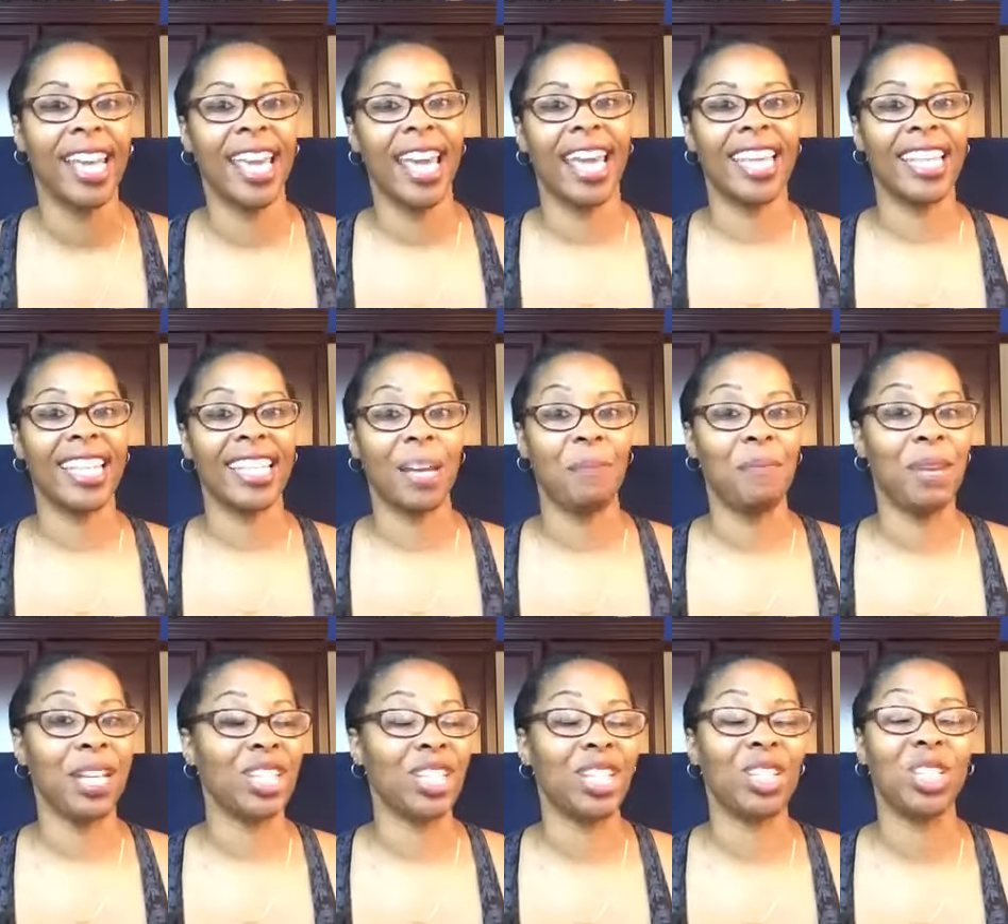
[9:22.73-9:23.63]
And as I
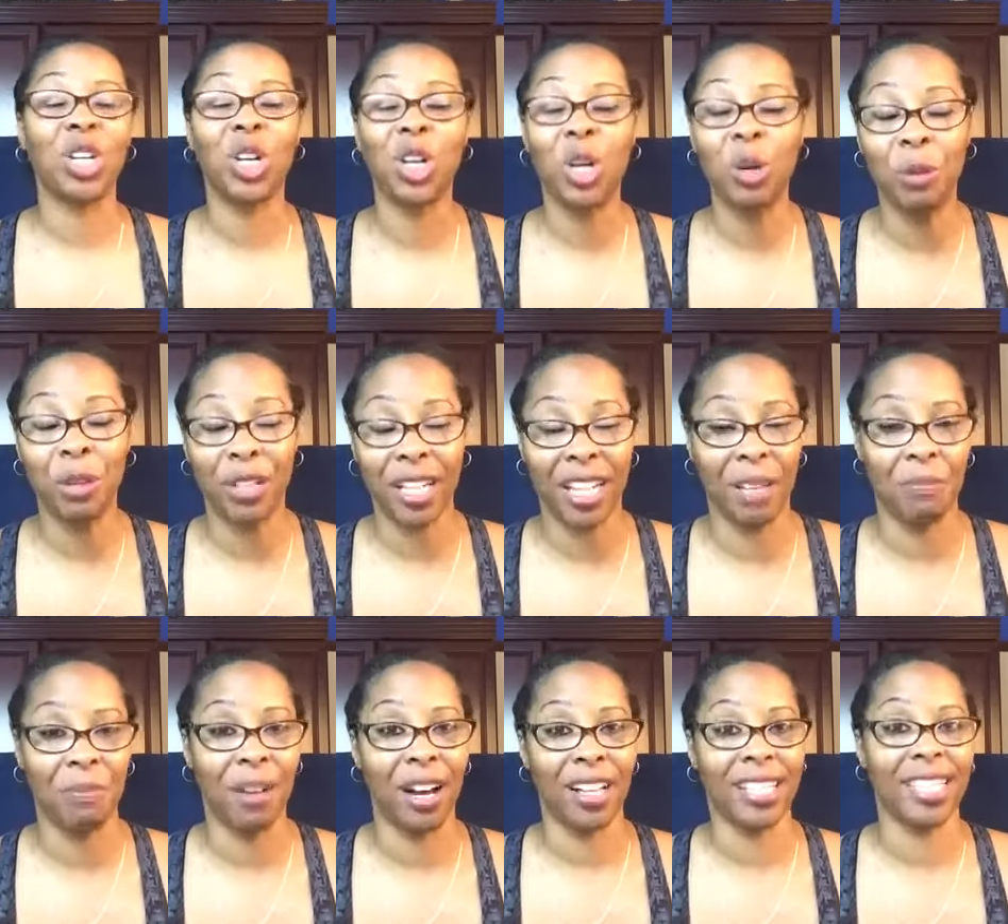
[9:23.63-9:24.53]
mentioned, turbo
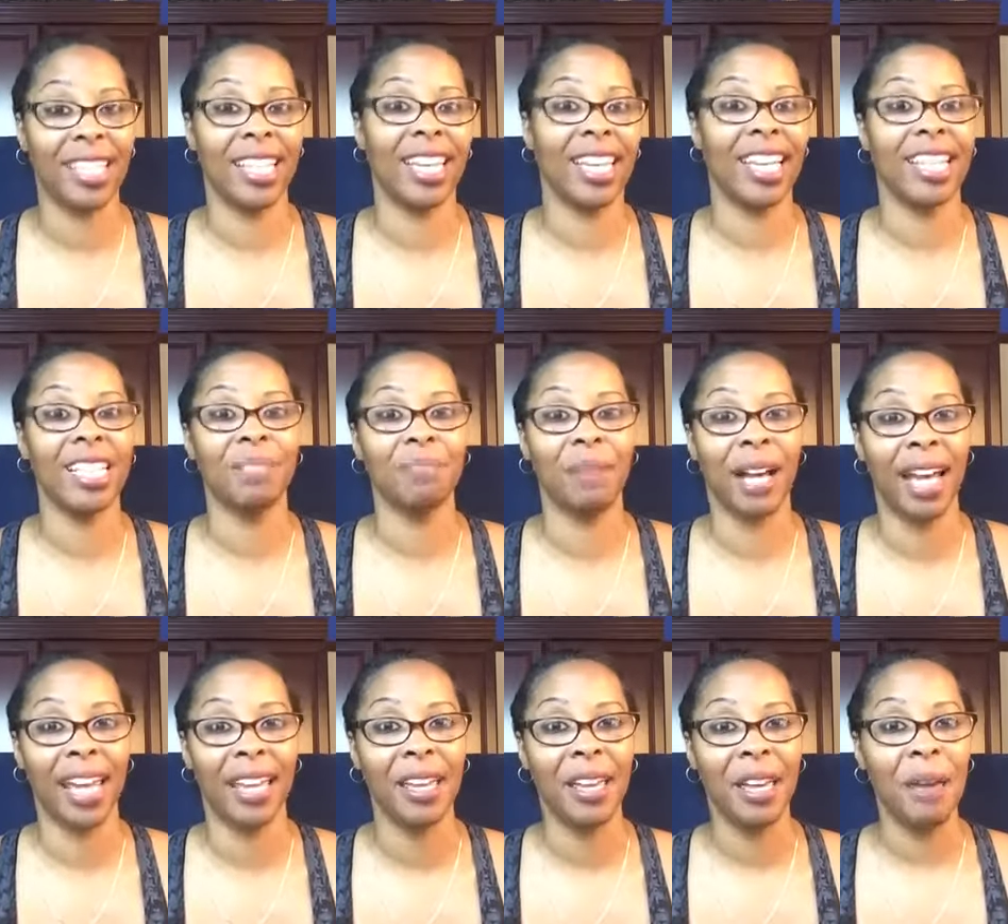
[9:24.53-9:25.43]
kickboxing is
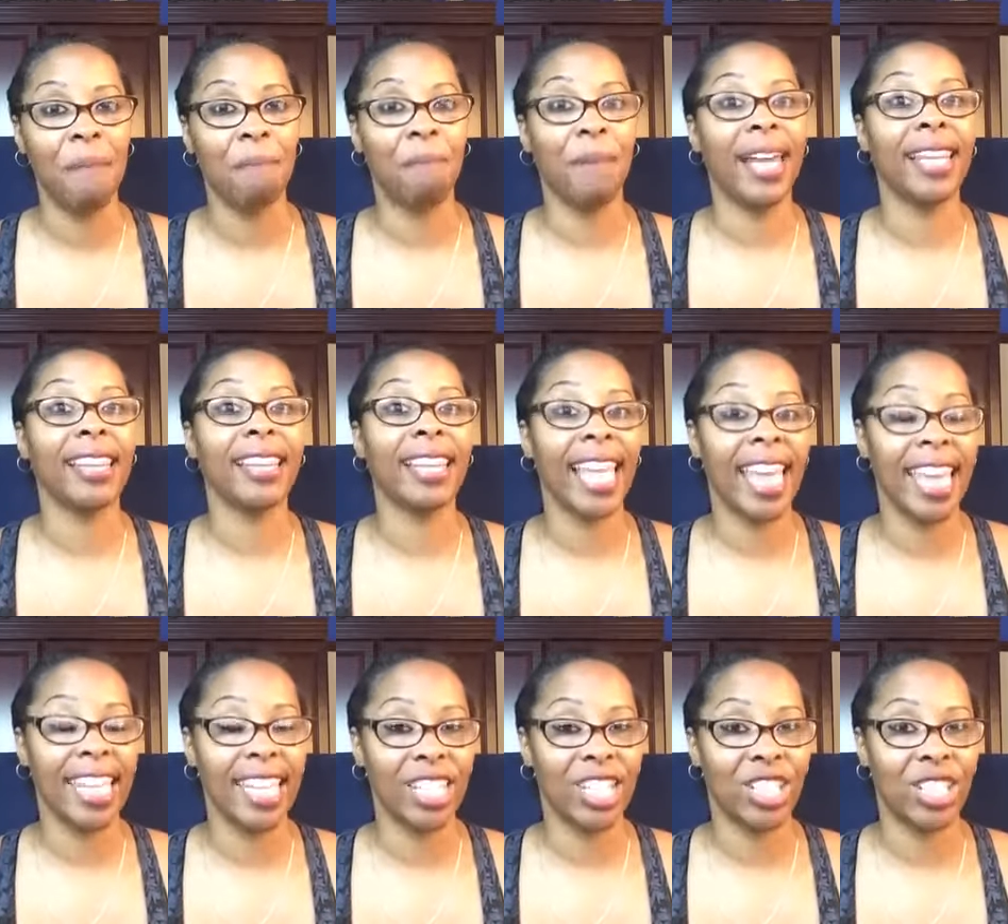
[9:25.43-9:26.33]
my my
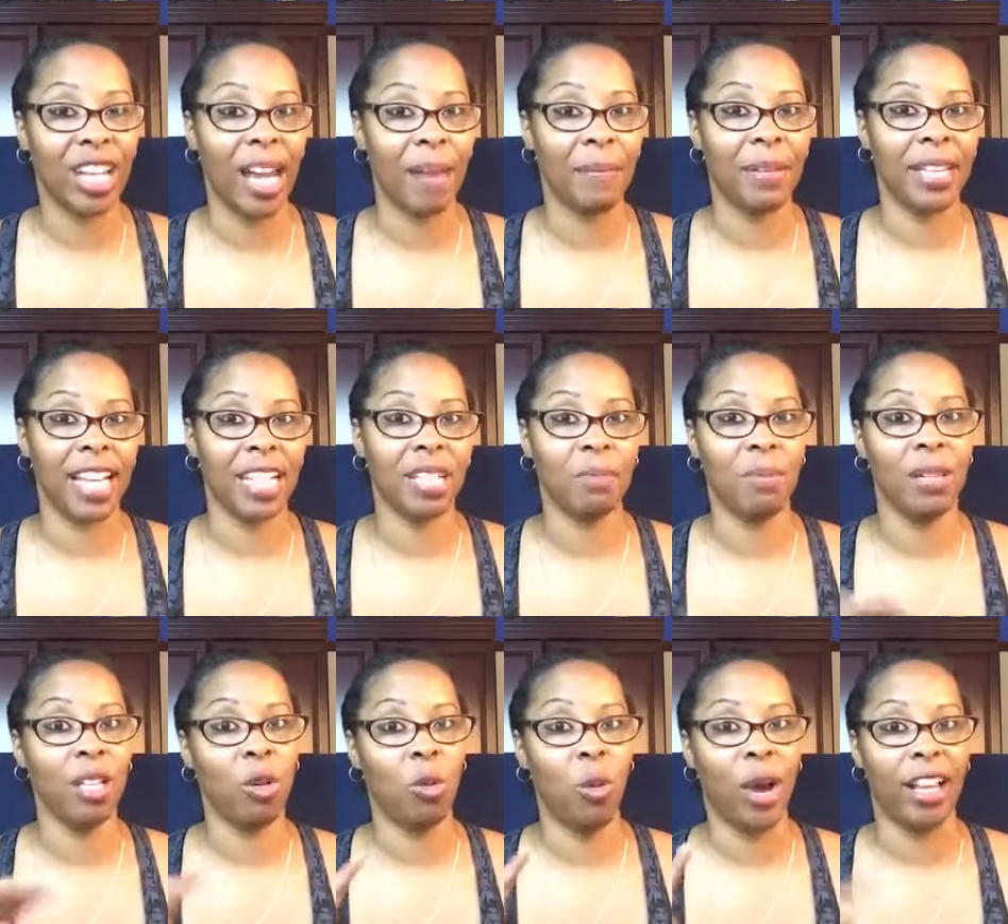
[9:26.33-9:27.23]
latest jam, and that's
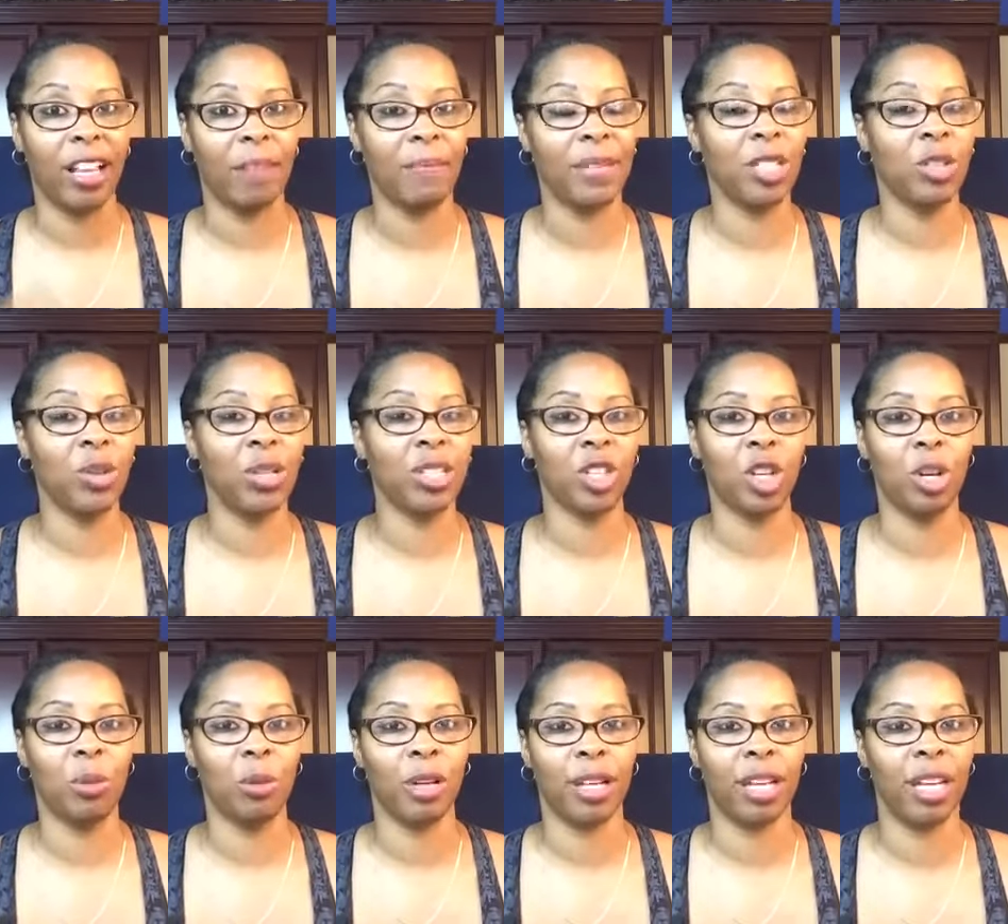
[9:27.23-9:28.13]
been a while. I've been doing
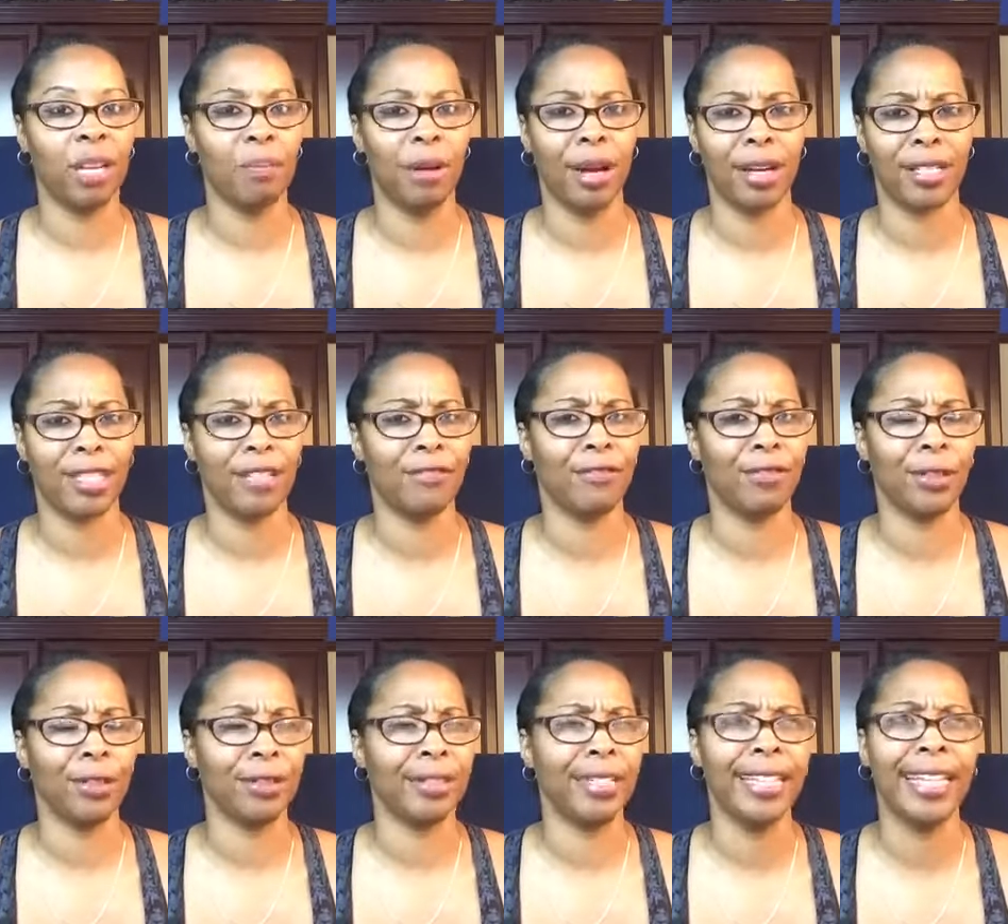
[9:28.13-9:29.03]
turbo kickboxing
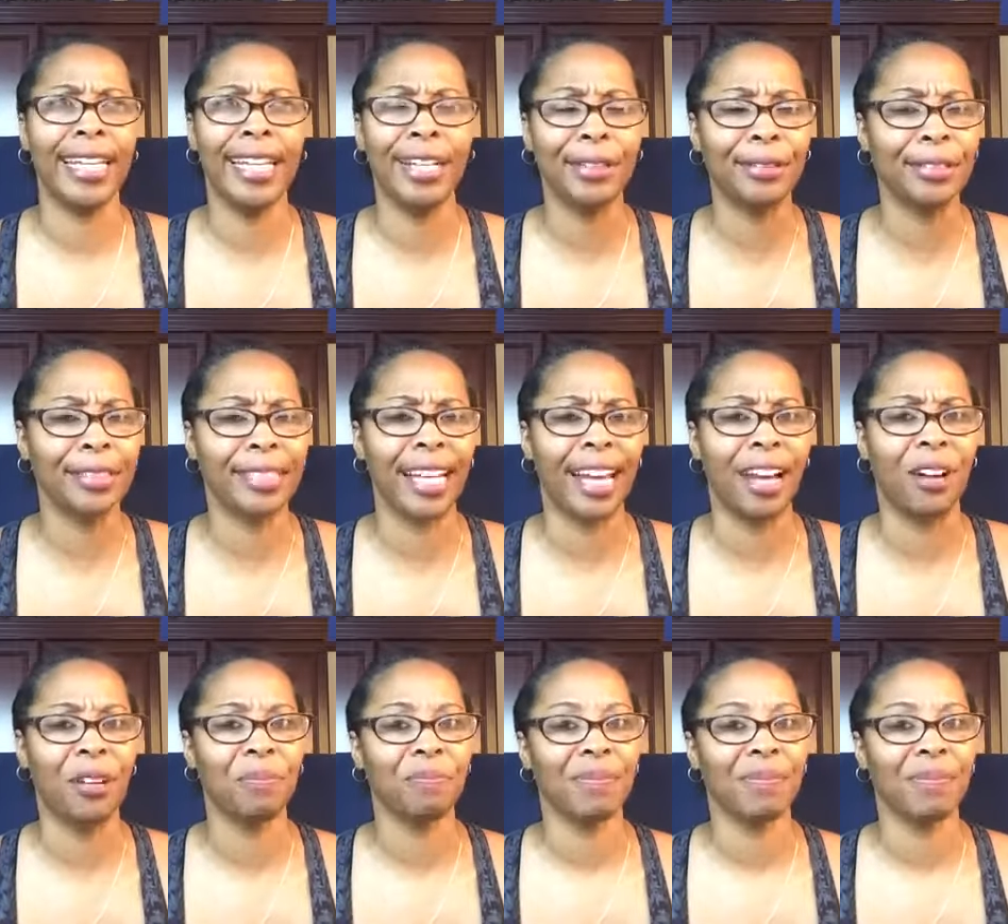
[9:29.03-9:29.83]
for years now.